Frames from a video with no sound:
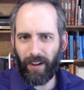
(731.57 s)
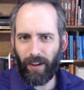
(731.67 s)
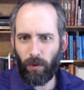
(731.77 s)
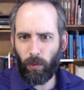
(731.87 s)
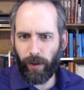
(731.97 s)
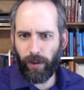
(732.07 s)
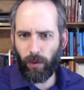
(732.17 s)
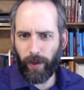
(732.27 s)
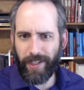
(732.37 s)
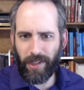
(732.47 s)
what are the
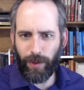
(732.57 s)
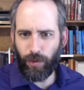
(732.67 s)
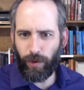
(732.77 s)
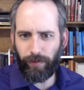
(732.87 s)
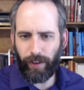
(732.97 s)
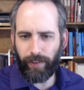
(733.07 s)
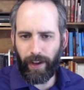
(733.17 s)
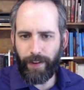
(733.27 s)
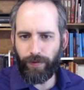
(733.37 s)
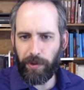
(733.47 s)
ways in which we've lived
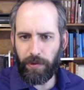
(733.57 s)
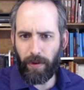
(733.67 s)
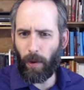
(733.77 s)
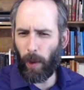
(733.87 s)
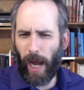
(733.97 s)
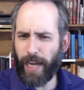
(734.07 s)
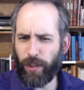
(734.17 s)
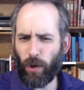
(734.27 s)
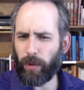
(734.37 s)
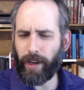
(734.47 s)
life which, I
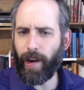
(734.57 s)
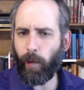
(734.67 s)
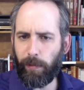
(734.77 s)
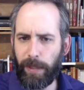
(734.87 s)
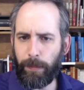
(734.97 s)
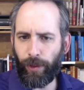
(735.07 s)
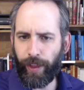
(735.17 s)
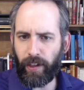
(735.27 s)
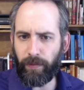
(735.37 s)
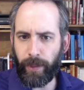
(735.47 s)
don't care what people
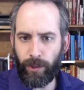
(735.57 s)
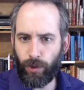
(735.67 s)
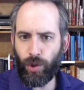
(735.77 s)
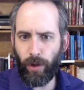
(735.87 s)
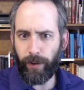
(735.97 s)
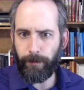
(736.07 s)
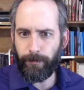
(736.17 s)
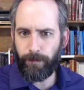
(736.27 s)
think of me? You should.